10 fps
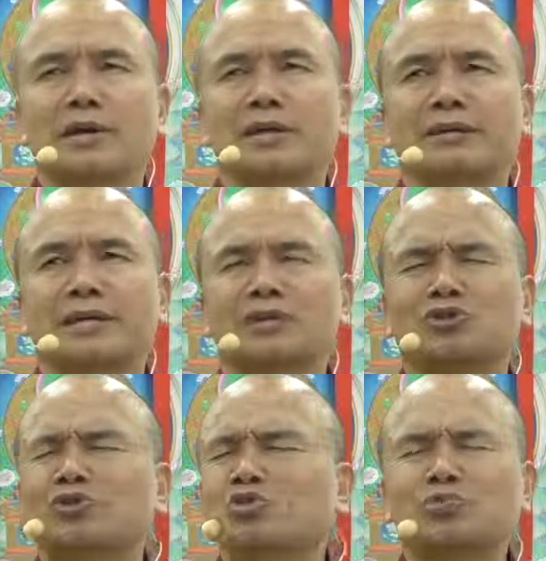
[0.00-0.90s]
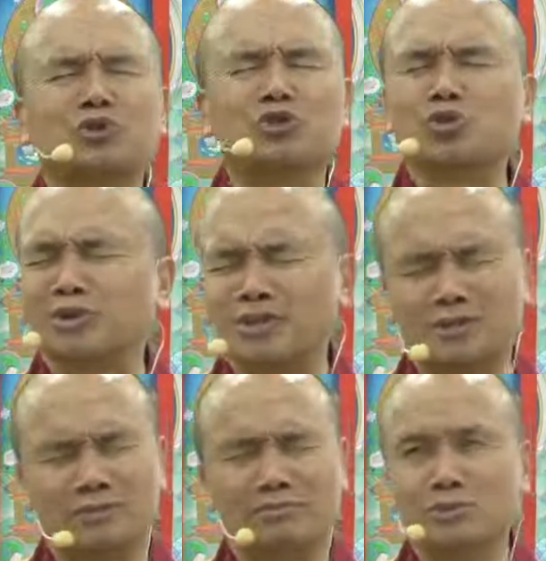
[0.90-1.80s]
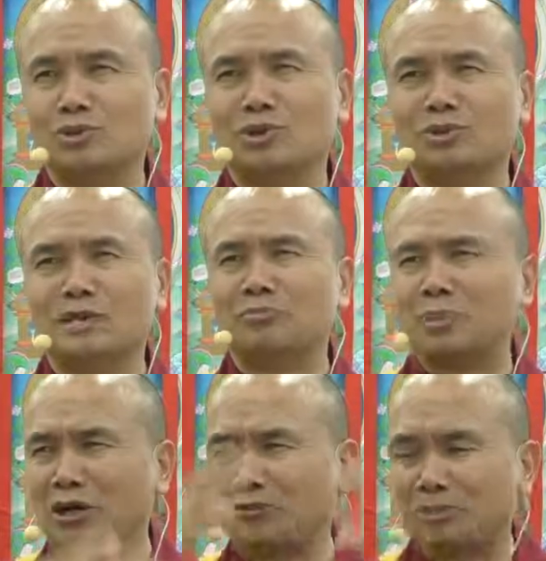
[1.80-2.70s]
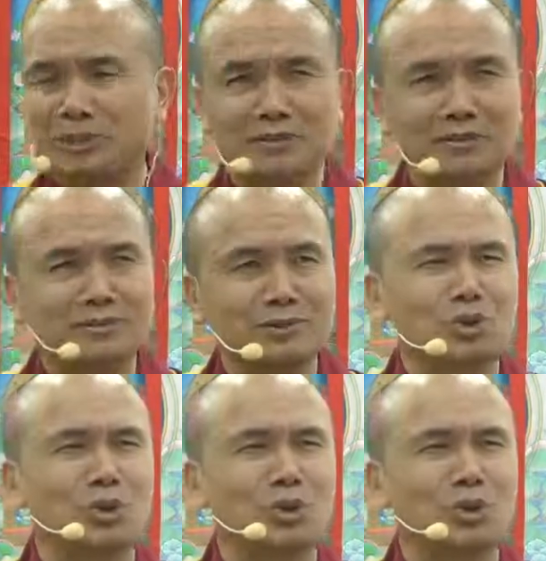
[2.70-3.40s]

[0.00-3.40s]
That don't be so keen on the empowerments.